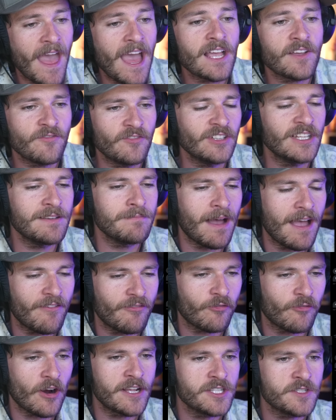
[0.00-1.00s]
Thankfully, my
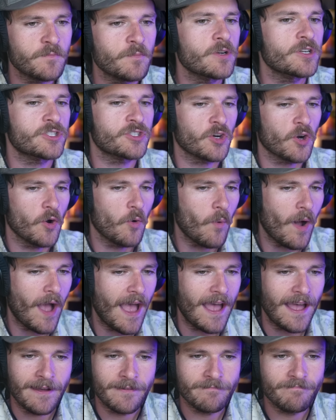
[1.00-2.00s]
friends pushed her
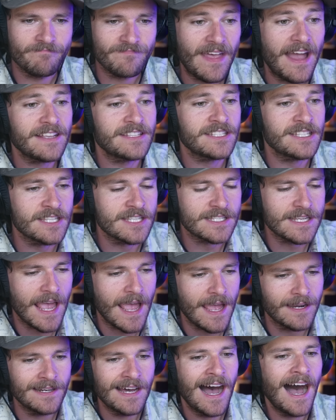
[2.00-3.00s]
away. That's
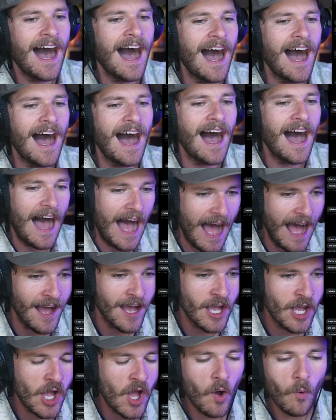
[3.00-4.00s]
insane. Ha ha
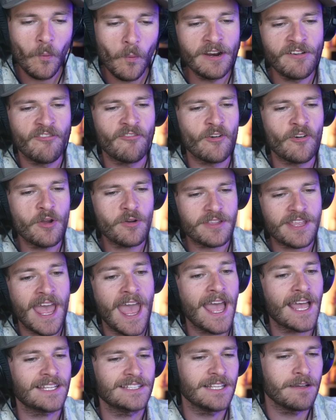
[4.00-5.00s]
ha. What a
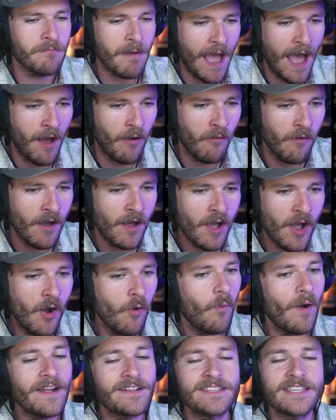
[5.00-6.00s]
fruitcake, Lamal.
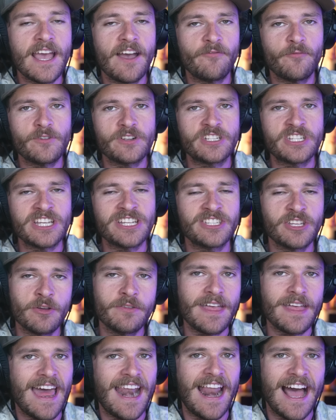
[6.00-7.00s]
Why TF would she
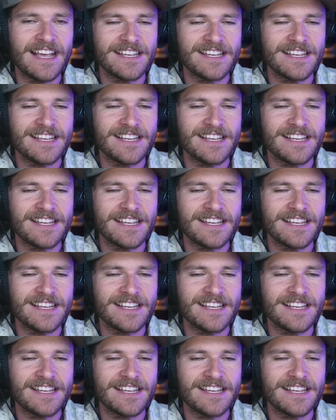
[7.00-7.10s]
do that?